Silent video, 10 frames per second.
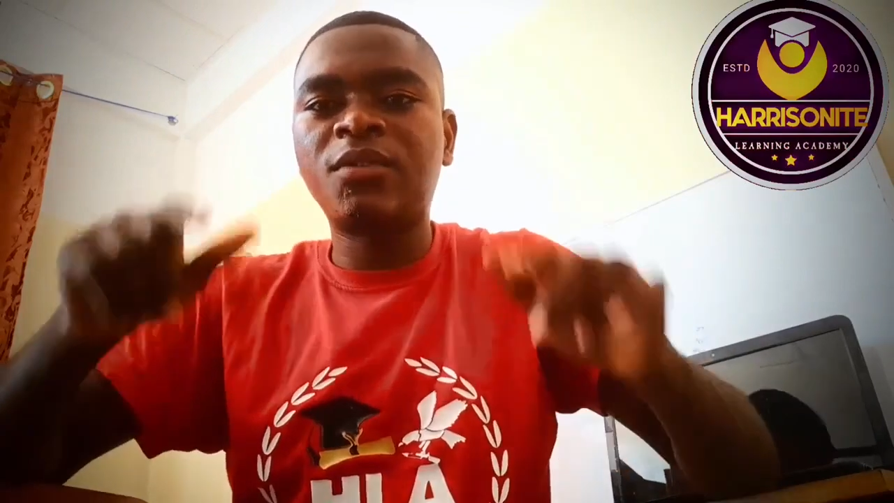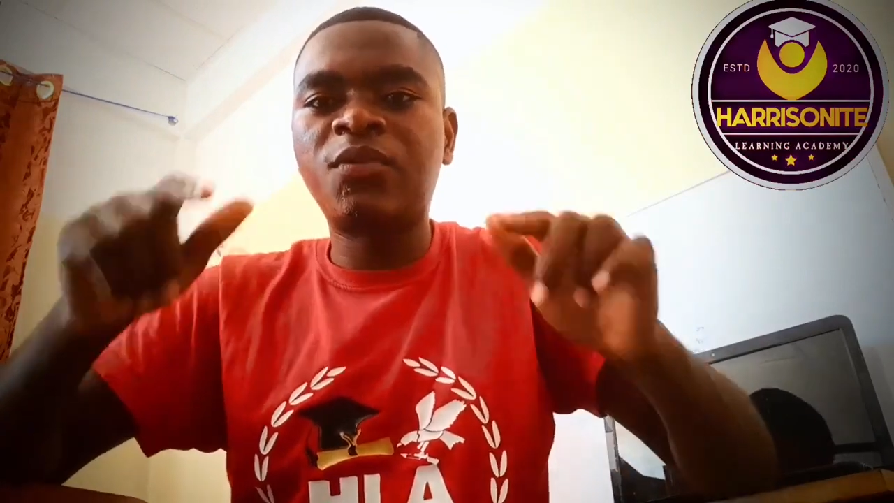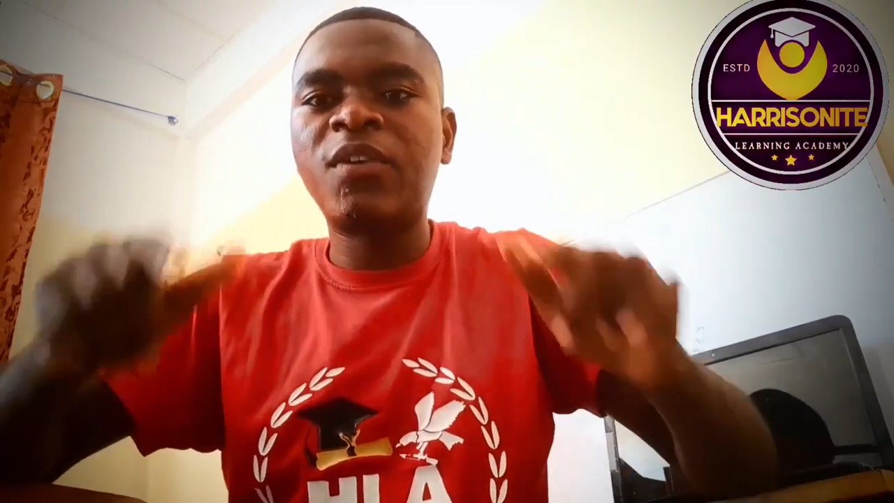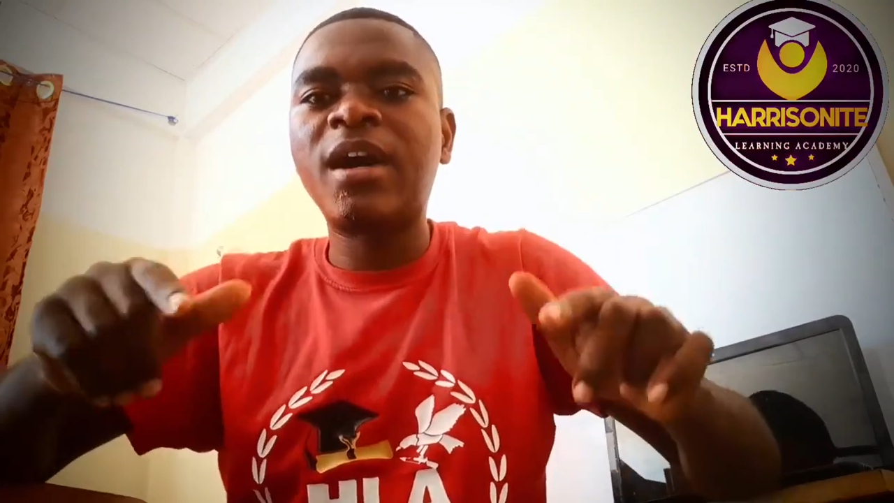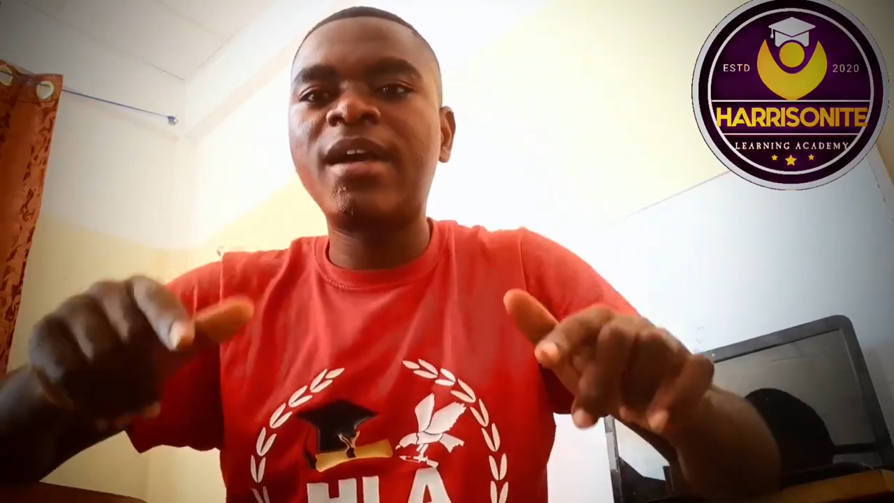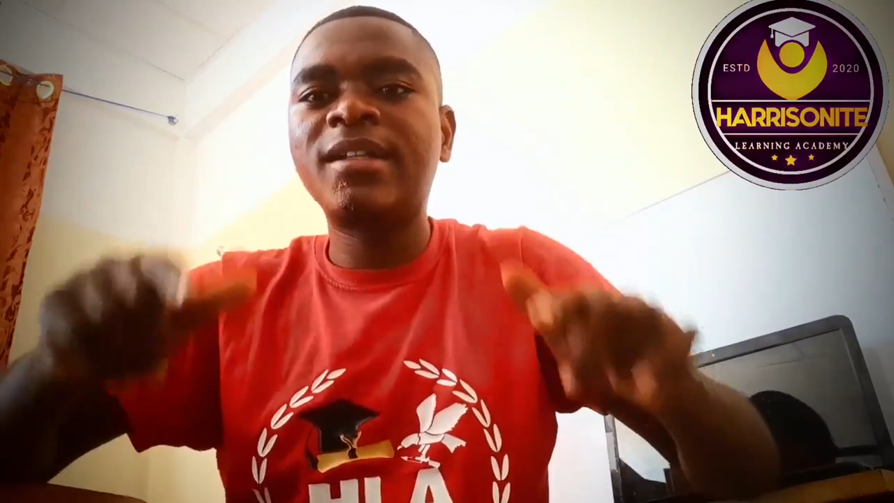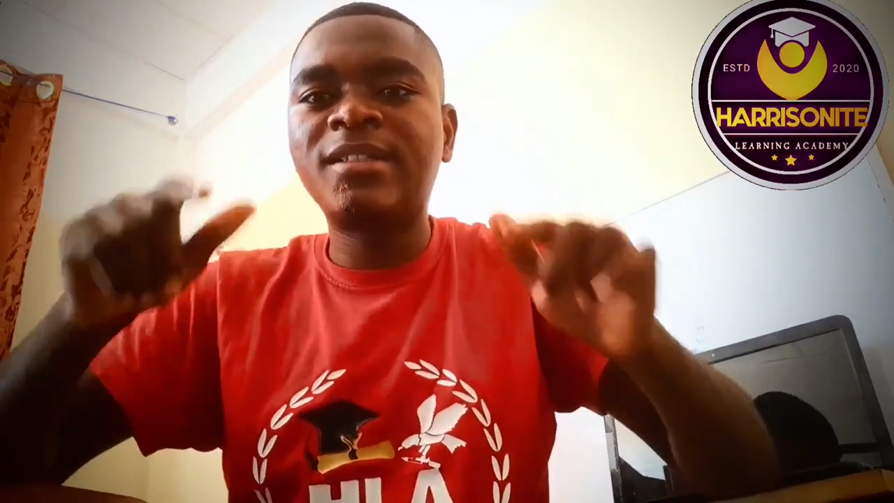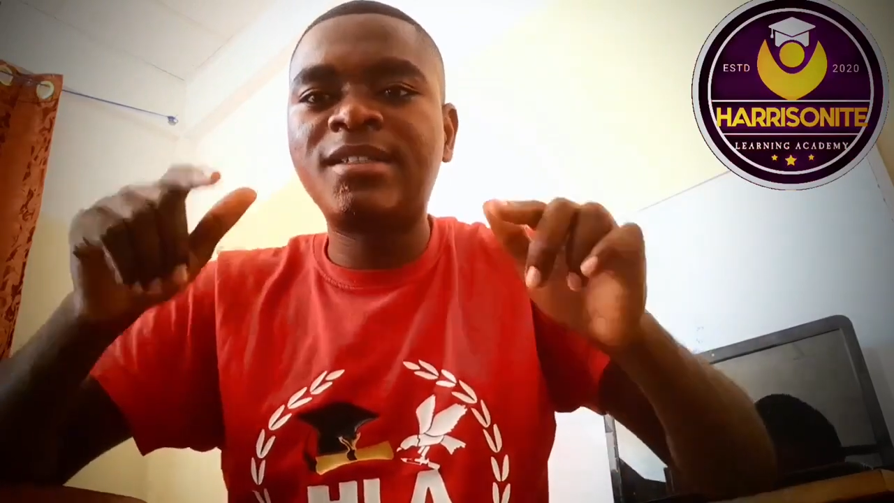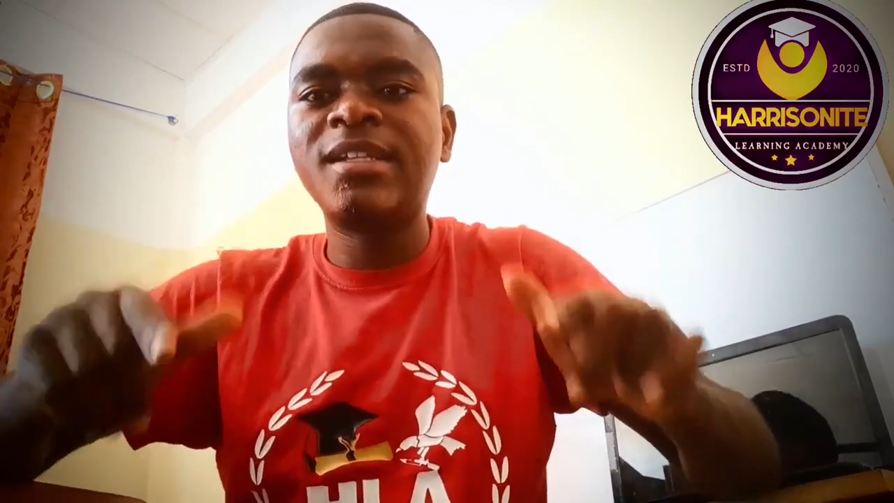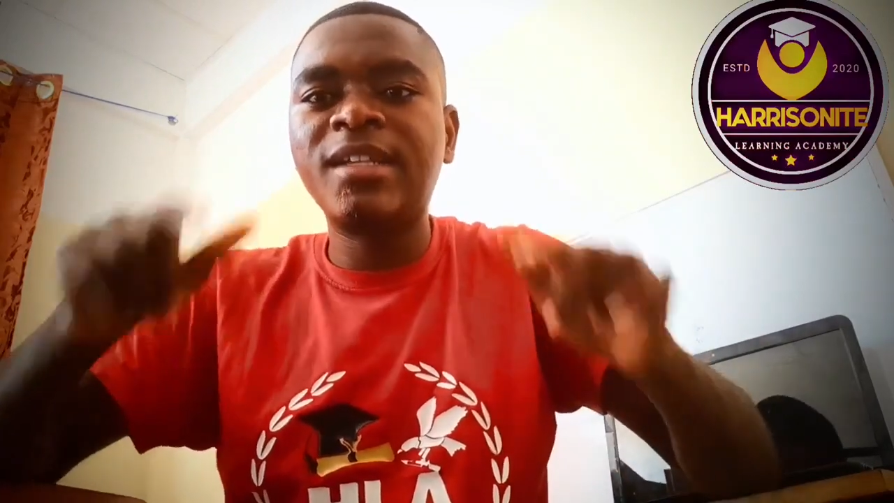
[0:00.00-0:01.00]
via
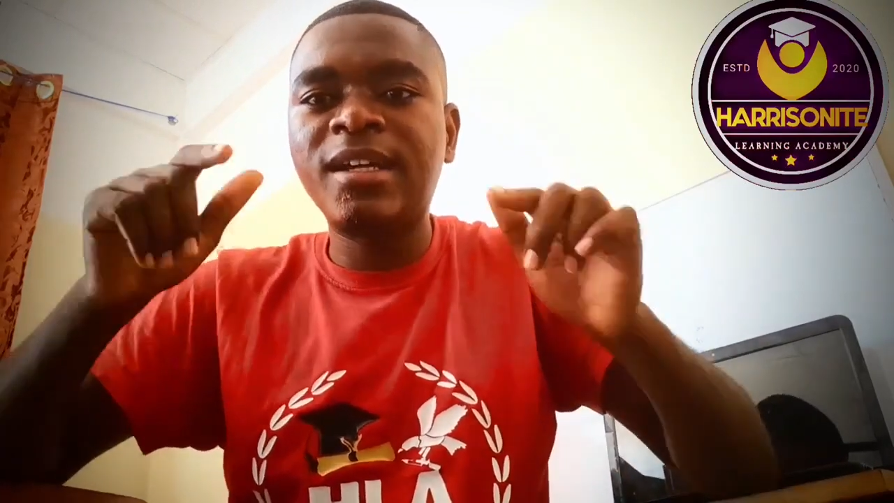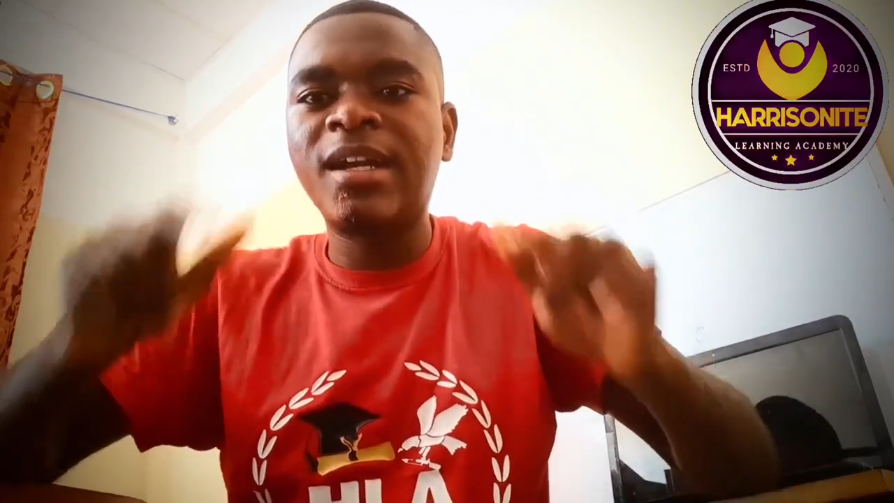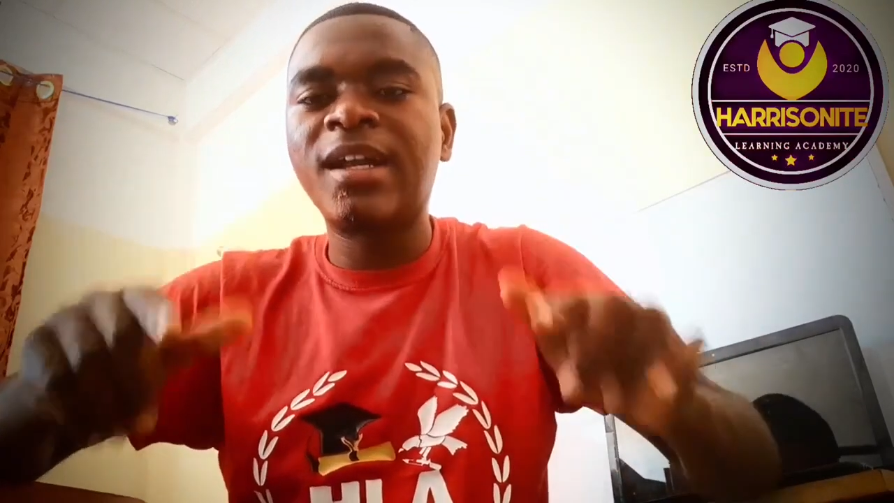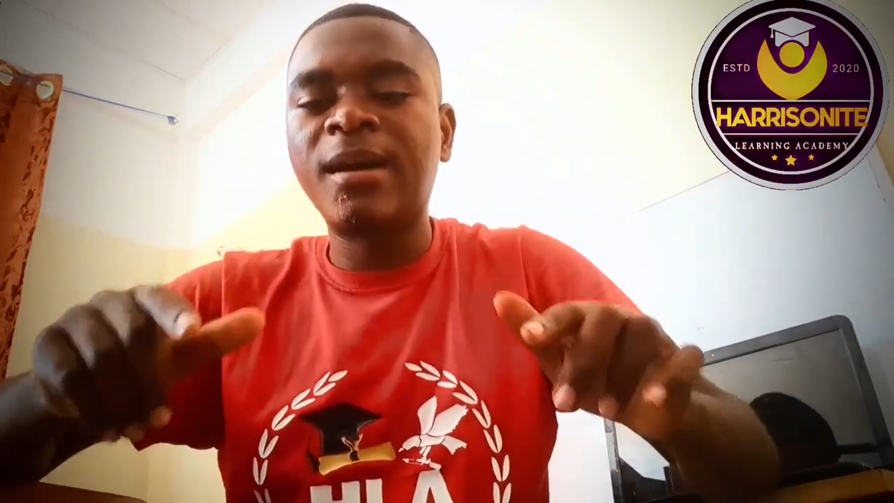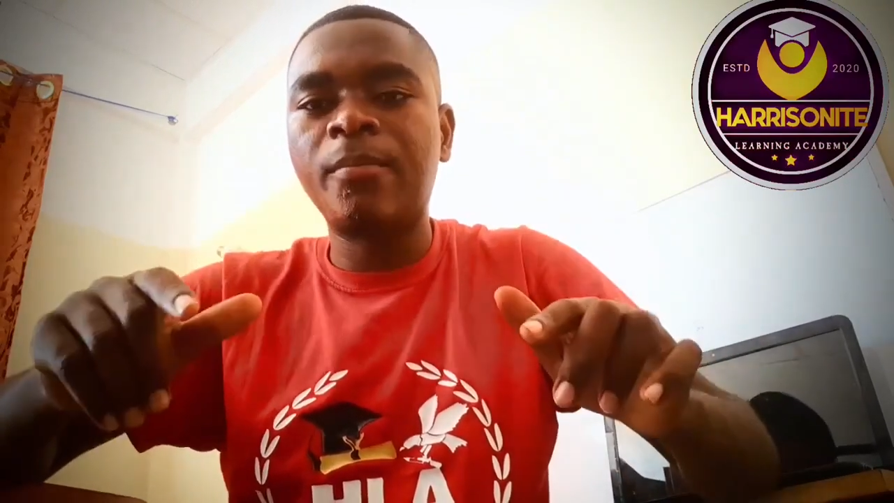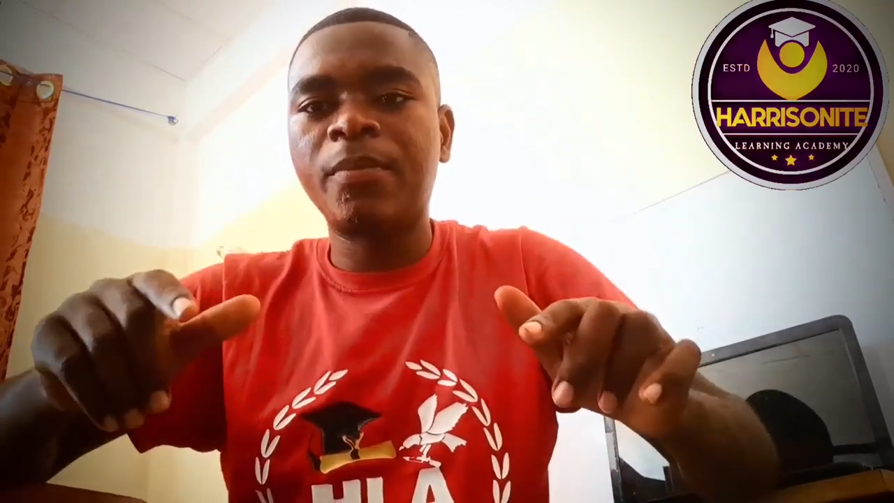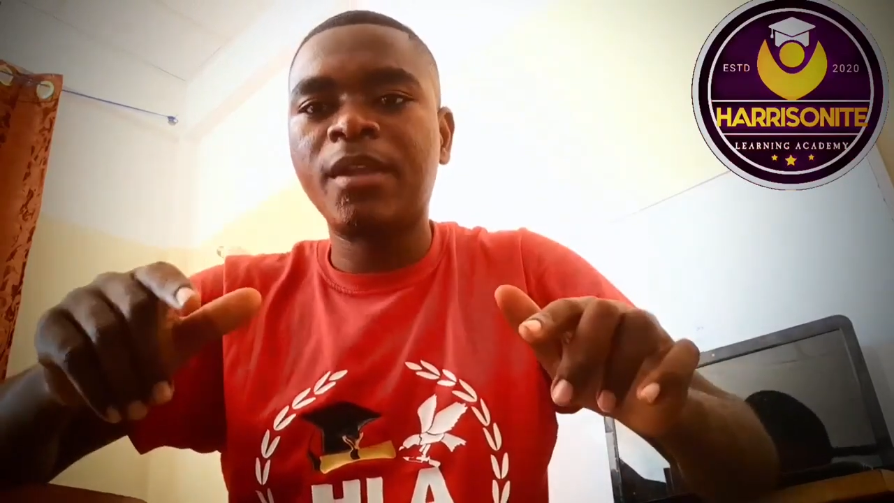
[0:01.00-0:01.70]
Telegram.